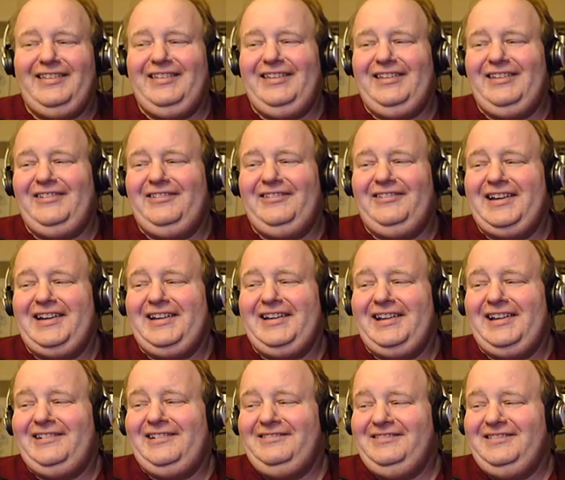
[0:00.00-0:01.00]
right
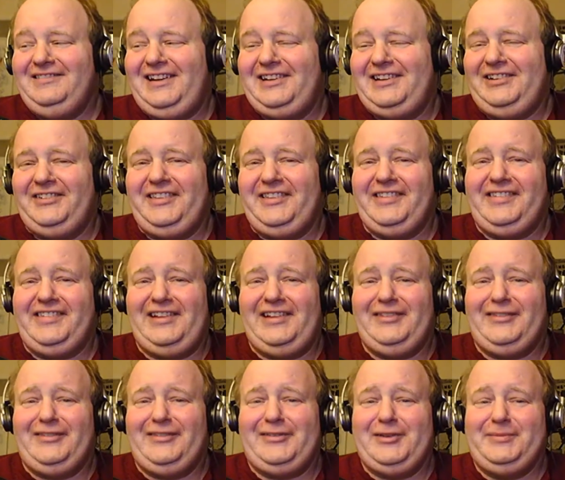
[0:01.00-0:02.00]
now, I know this
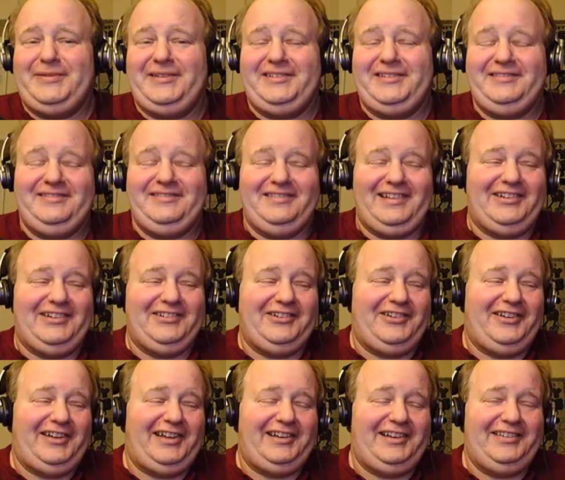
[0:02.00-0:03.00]
sounds stupid. I'll go
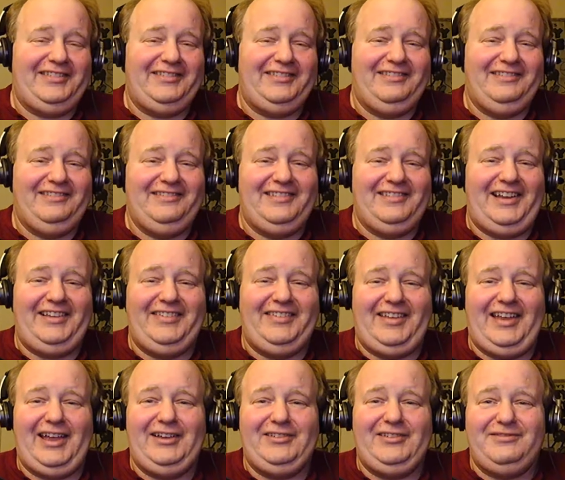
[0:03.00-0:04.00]
ahead and
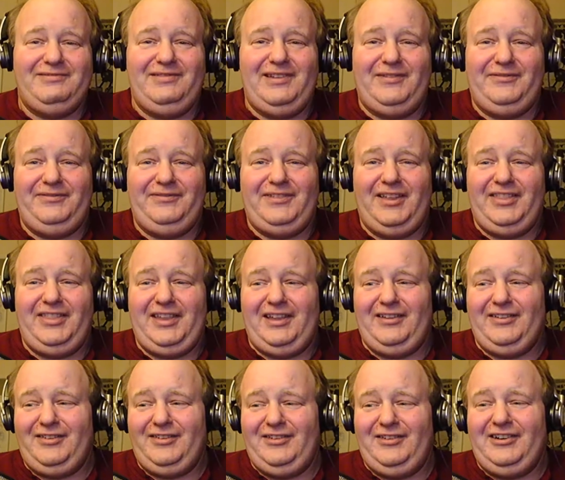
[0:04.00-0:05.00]
say it, if nothing
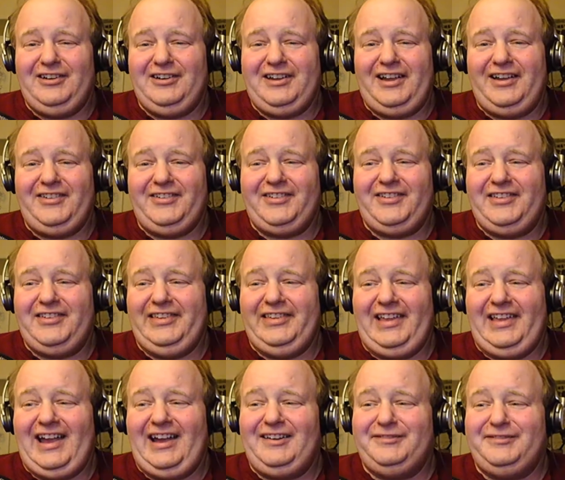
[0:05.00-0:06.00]
else, so our guests can
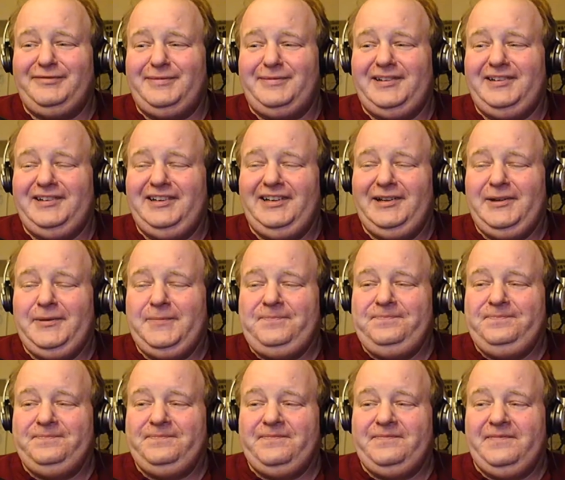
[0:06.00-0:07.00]
laugh. But
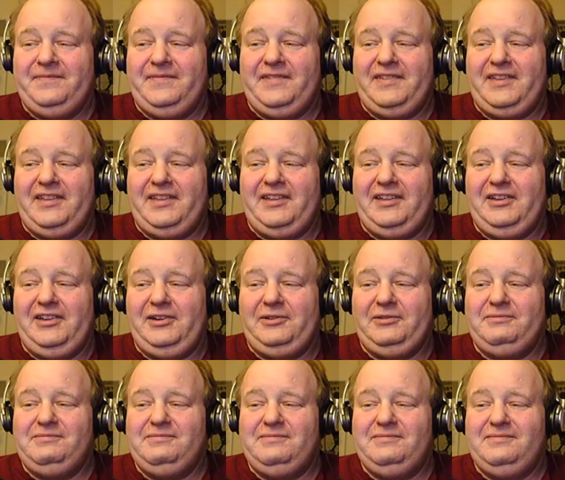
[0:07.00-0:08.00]

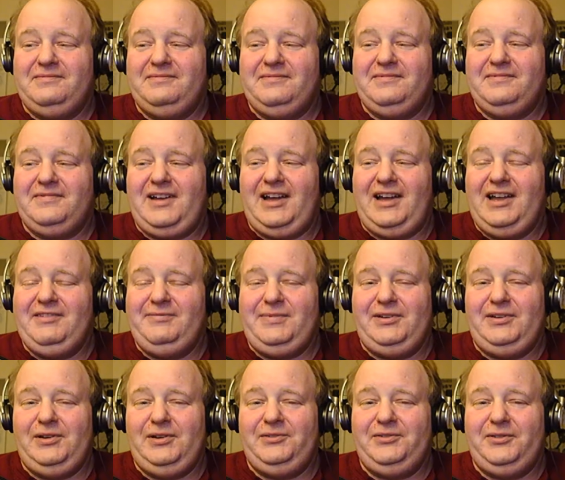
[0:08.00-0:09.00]
I have
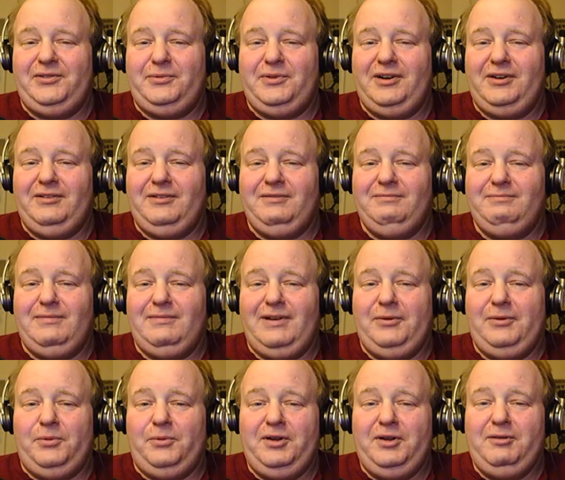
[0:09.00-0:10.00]
been known to wear my
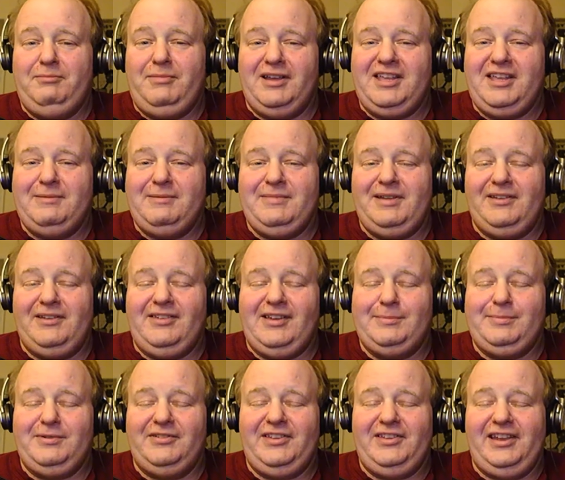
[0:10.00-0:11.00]
one Mickey Mouse
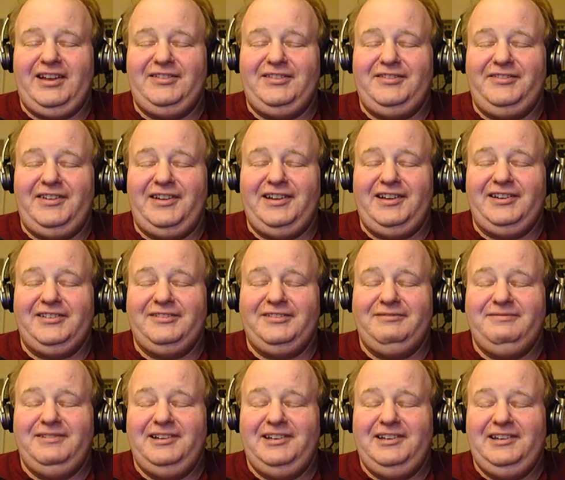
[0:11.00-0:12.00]
slipper that I can find,
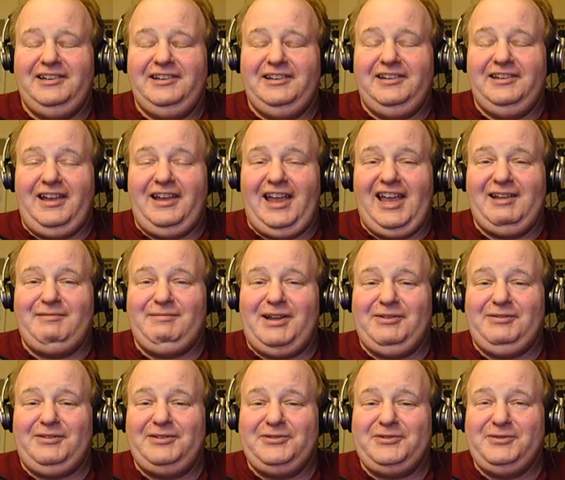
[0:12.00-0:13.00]
and my
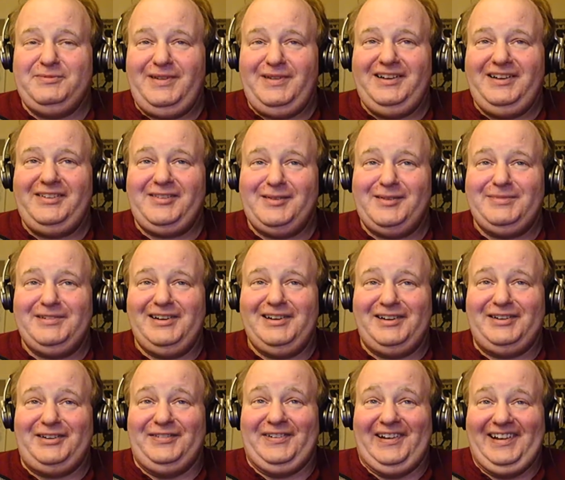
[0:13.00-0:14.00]
one Chewbacca slipper I
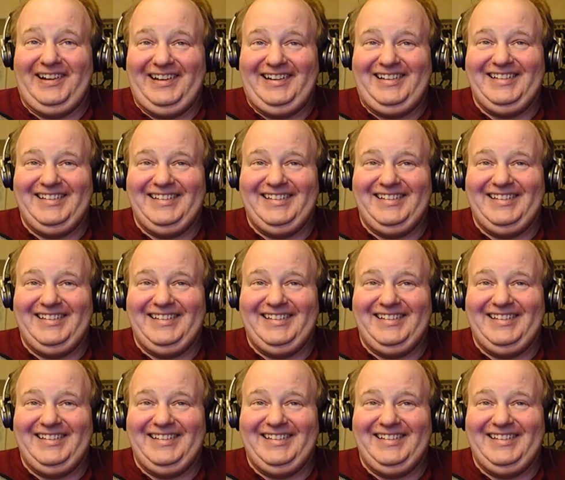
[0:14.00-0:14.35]
can find.